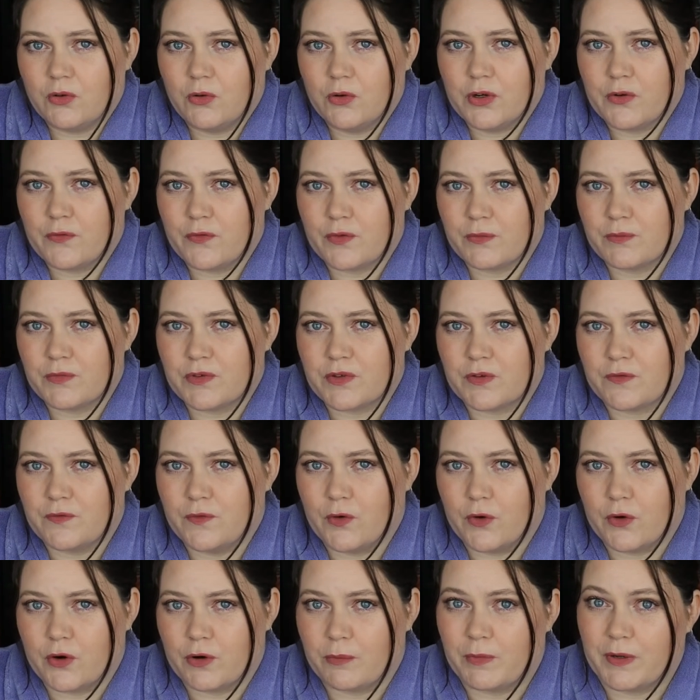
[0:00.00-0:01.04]
order from
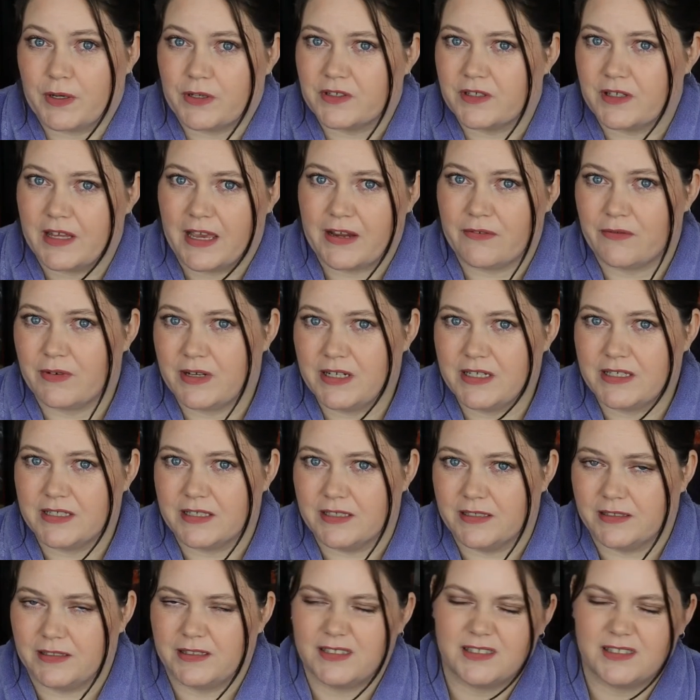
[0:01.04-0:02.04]
Sephora because of that reason.